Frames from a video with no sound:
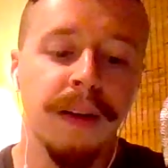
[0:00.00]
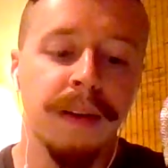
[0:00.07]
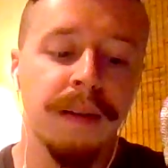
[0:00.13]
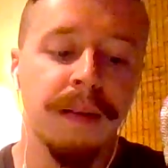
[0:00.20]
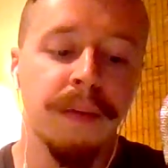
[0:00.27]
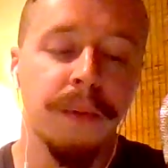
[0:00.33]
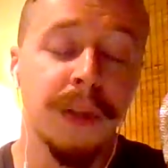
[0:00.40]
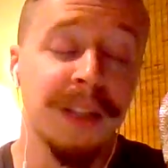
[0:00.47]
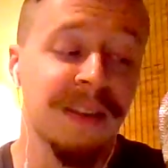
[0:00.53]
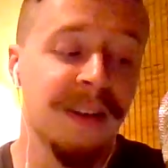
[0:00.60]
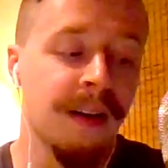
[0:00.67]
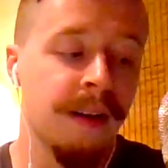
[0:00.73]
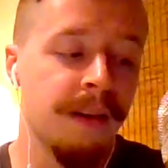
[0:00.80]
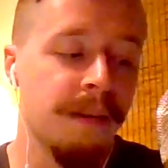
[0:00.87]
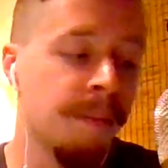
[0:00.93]
which has
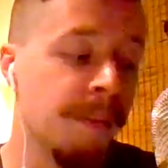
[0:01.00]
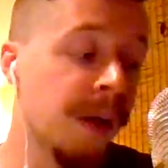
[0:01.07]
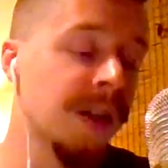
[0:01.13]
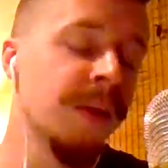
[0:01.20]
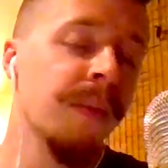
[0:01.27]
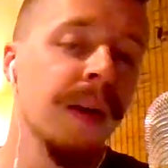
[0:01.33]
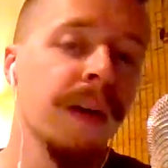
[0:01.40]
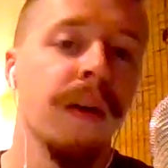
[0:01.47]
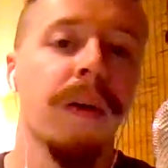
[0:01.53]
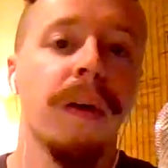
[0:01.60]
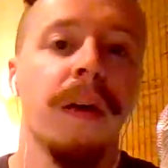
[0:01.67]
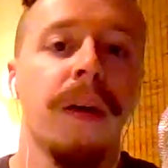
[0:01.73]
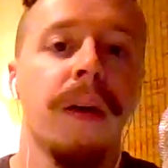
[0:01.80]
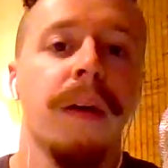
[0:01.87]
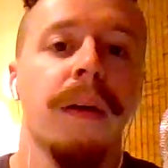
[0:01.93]
gotten much better.
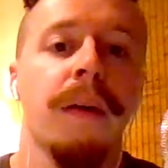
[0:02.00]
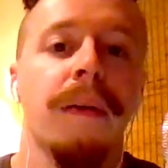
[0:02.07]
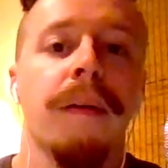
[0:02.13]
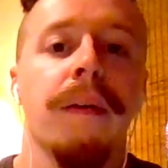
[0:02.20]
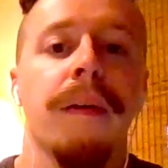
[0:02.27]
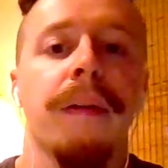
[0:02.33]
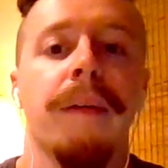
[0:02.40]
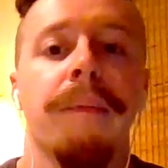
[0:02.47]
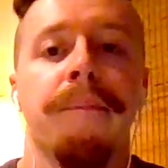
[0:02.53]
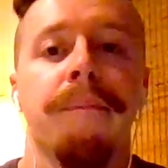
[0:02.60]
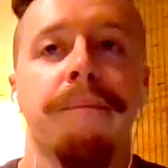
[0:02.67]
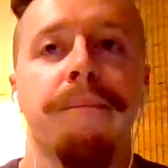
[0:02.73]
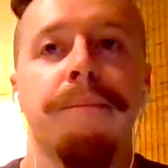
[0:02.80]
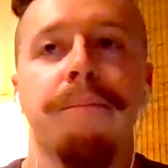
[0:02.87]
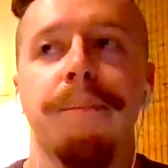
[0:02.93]

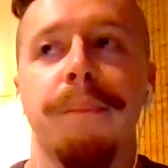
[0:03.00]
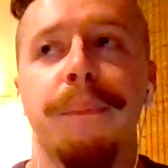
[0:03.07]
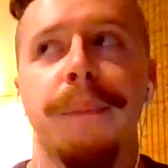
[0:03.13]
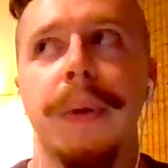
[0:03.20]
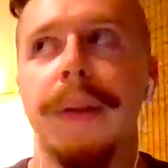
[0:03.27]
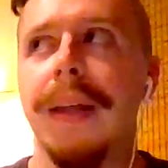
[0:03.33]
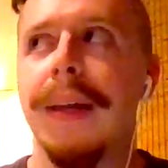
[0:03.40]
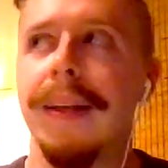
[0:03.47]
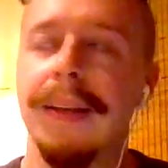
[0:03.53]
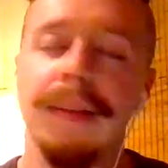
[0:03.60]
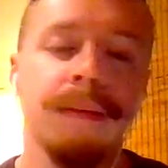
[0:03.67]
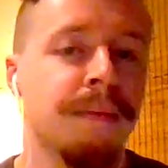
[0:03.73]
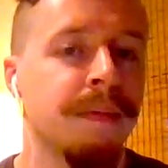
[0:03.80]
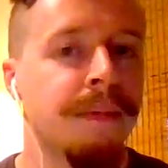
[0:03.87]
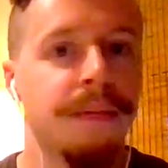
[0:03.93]
But like
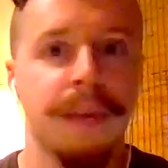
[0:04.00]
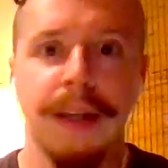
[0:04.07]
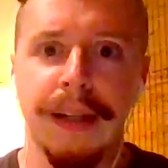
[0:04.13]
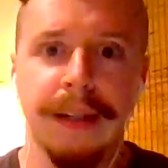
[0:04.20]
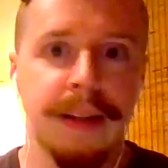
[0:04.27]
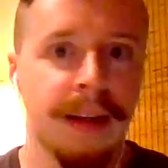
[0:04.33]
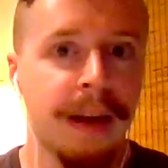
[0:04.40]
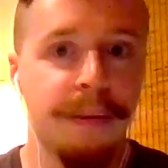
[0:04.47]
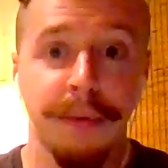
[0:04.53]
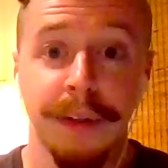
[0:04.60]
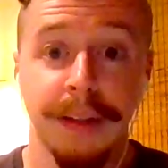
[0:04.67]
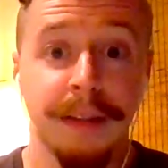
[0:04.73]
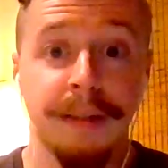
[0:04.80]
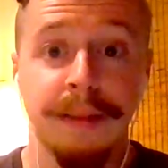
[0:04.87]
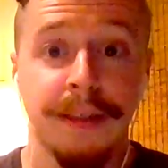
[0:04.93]
in
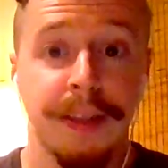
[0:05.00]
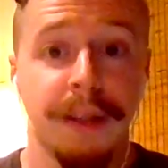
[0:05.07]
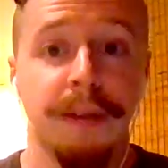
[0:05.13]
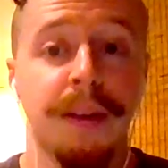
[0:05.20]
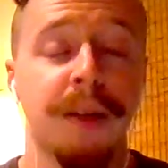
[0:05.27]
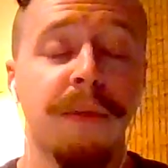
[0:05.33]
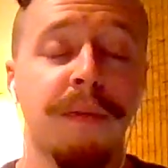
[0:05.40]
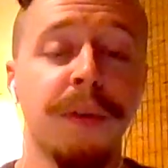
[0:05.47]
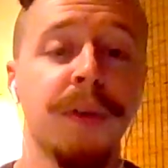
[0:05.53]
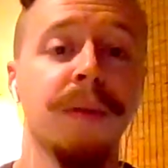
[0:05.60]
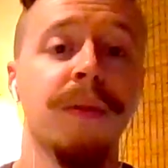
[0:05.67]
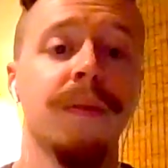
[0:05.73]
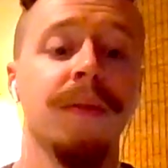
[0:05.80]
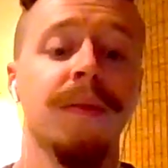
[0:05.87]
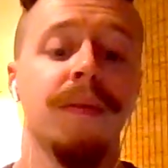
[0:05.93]
every single interview
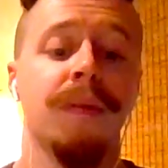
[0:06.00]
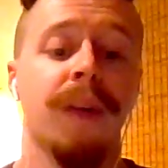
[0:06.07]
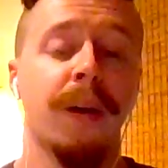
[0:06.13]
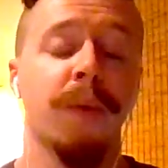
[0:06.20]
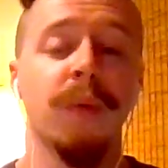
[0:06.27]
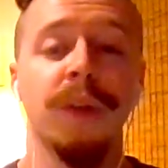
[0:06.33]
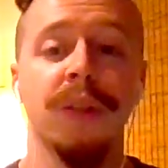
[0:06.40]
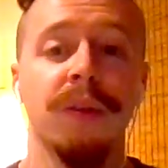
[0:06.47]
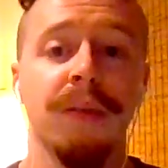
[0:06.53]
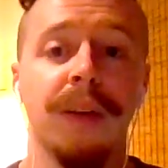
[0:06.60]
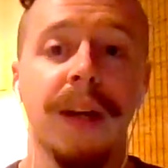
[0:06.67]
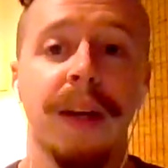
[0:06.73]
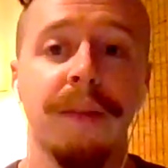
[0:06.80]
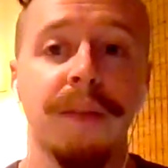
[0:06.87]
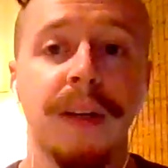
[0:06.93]
I would do and
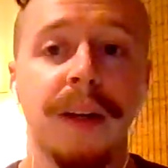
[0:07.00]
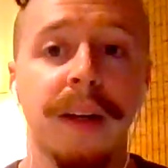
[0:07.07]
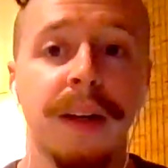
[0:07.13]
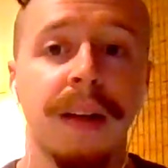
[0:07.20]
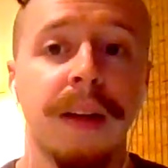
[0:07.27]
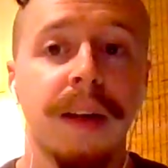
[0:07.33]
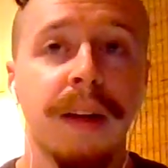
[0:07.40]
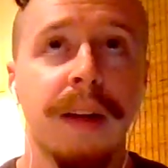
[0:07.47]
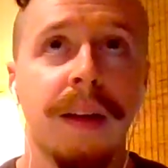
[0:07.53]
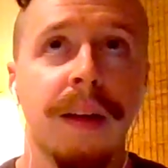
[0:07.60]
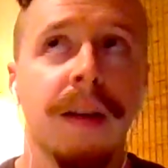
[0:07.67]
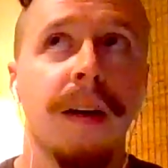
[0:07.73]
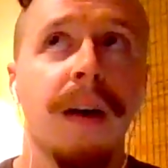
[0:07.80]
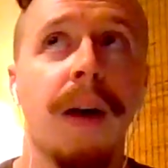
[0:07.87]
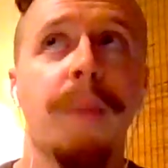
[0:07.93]
have done
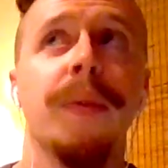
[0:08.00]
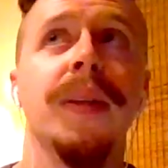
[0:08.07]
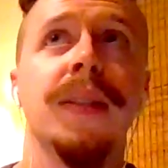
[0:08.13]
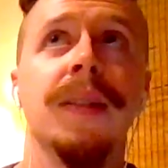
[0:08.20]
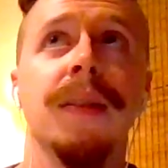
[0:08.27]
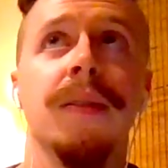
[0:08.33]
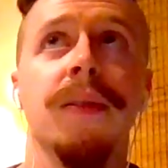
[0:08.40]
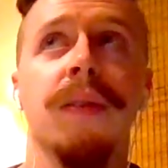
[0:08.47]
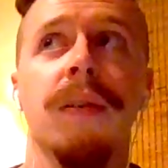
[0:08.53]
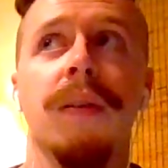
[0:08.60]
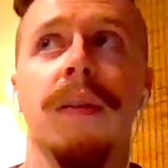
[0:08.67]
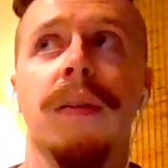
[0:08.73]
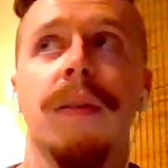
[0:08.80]
up until